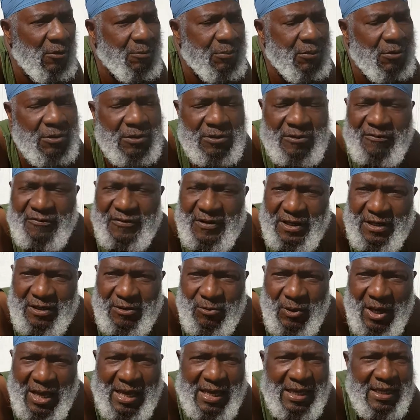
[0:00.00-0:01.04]
pull the feed
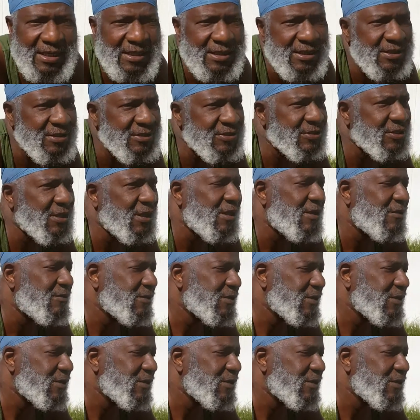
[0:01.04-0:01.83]
wagon and stuff.